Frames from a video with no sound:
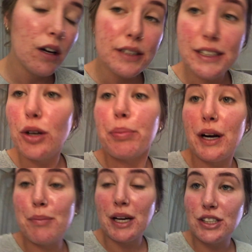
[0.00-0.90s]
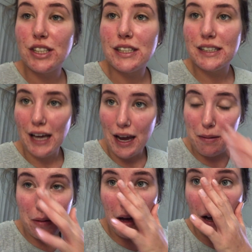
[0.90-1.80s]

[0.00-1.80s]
Still pretty much the same.